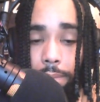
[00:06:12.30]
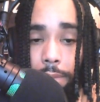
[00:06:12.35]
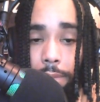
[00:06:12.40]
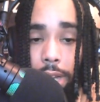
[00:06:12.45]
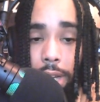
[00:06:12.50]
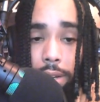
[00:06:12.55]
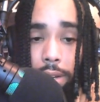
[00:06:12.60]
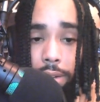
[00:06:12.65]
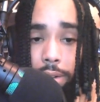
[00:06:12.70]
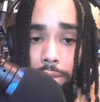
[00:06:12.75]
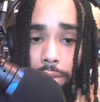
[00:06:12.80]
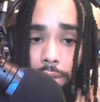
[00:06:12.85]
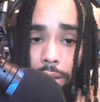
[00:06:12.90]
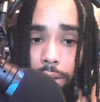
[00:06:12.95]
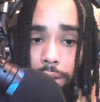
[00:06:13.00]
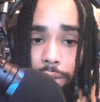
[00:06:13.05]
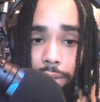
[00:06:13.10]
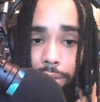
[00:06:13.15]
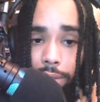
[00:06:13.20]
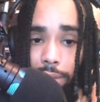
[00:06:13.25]

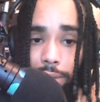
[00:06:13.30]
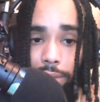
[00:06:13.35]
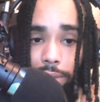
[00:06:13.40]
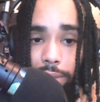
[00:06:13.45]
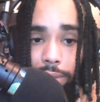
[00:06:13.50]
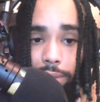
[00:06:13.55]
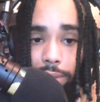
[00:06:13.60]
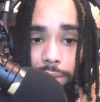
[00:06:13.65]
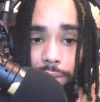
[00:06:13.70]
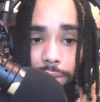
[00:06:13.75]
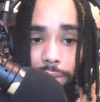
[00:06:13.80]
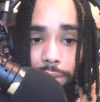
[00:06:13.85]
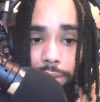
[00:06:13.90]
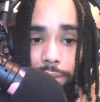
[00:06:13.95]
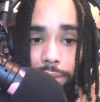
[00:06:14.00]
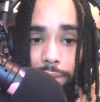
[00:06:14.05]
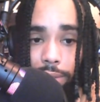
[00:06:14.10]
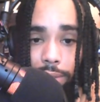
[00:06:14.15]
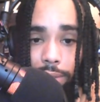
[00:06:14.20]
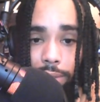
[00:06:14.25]

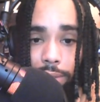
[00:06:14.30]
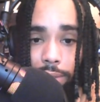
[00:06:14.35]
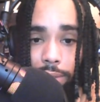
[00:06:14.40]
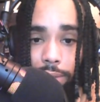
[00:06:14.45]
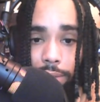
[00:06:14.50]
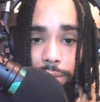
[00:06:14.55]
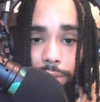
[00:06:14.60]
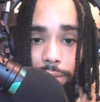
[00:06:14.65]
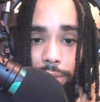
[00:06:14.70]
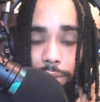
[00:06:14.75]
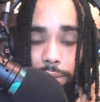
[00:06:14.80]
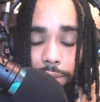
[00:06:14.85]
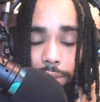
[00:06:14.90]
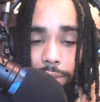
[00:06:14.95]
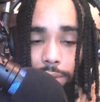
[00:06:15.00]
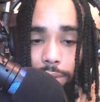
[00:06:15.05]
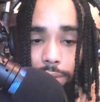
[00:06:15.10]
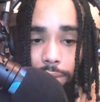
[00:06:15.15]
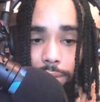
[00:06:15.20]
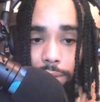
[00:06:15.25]

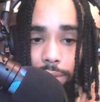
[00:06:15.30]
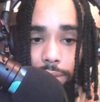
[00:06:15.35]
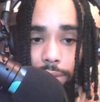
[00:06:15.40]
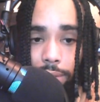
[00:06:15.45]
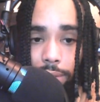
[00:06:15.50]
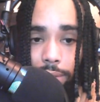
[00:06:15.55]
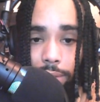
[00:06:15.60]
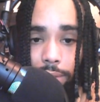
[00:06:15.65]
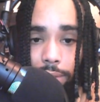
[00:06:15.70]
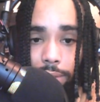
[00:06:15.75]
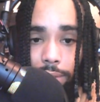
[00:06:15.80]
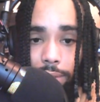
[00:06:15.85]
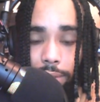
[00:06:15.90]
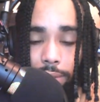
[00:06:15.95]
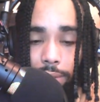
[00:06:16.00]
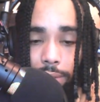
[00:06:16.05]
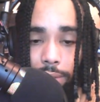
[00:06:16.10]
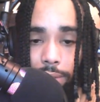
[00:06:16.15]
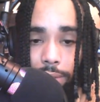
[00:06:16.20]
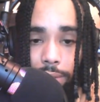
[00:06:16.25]

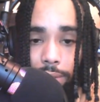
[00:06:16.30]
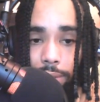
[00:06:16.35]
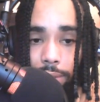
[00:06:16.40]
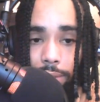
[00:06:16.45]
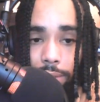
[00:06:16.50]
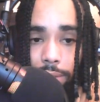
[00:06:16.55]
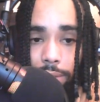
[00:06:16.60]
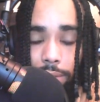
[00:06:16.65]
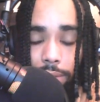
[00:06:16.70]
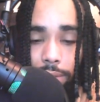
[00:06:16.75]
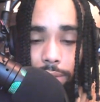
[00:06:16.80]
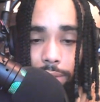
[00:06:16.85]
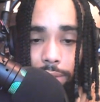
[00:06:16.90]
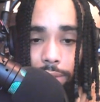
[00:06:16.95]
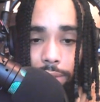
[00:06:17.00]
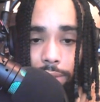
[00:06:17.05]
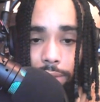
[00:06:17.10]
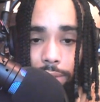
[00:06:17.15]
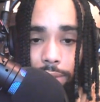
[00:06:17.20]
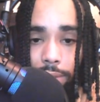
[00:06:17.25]

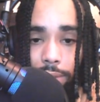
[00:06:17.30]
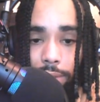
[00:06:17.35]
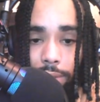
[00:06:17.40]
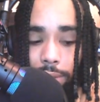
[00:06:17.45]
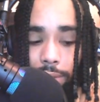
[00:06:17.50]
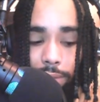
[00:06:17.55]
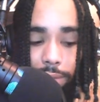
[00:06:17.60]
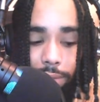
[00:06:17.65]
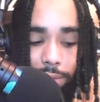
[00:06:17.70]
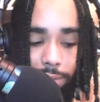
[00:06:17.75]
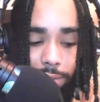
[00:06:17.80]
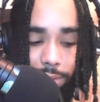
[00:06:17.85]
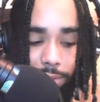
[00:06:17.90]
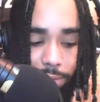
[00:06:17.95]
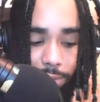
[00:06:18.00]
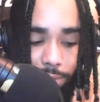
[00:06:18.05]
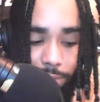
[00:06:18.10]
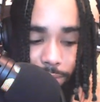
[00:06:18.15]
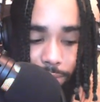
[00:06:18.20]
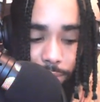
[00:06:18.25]

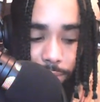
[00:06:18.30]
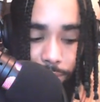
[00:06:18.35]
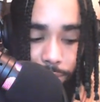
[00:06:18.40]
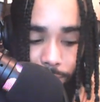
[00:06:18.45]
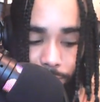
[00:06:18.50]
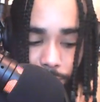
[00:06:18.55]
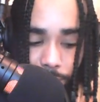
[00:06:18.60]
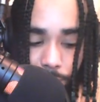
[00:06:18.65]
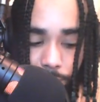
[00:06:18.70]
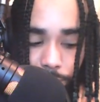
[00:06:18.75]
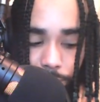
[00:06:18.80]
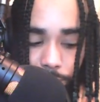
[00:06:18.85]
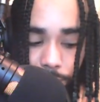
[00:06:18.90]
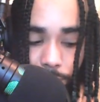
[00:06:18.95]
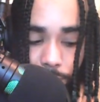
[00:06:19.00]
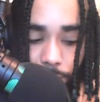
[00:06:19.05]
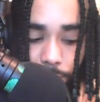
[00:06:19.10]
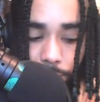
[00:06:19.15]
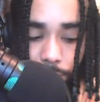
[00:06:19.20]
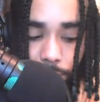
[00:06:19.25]

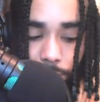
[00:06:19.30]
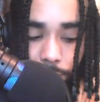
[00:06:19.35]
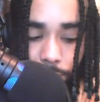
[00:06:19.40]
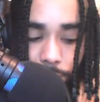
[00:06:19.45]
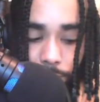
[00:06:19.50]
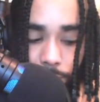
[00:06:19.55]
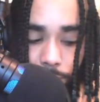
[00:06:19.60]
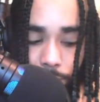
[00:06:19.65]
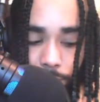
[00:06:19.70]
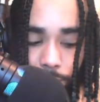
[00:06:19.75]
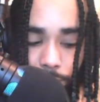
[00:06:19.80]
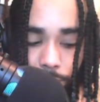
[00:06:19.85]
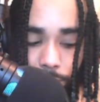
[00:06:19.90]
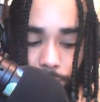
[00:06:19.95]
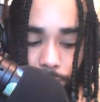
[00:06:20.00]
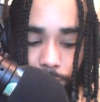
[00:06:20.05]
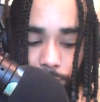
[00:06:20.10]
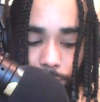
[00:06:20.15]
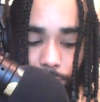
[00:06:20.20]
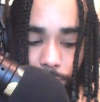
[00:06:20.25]
[no speech]